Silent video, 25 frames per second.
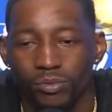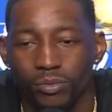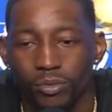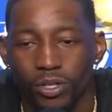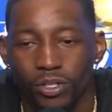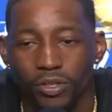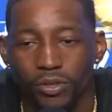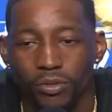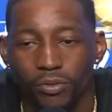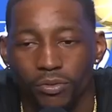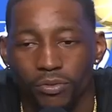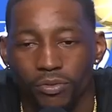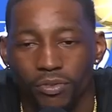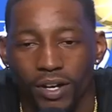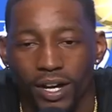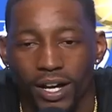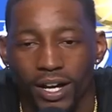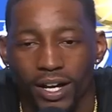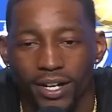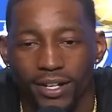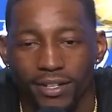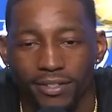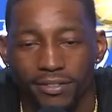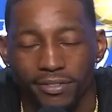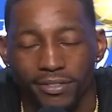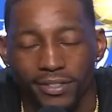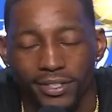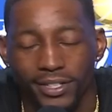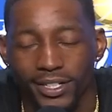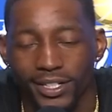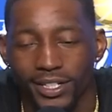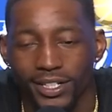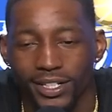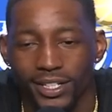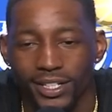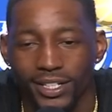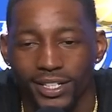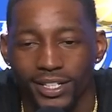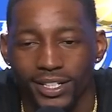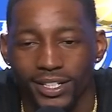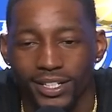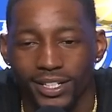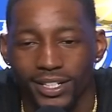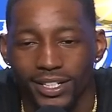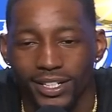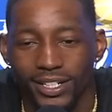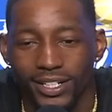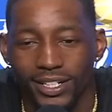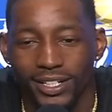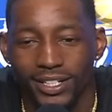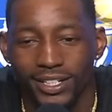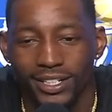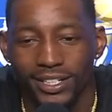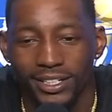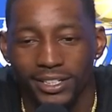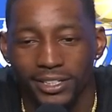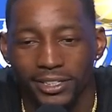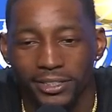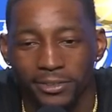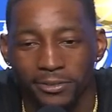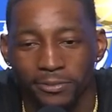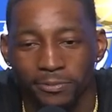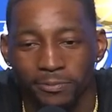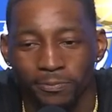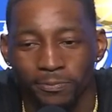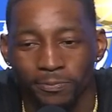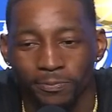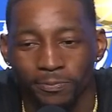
one through five uh,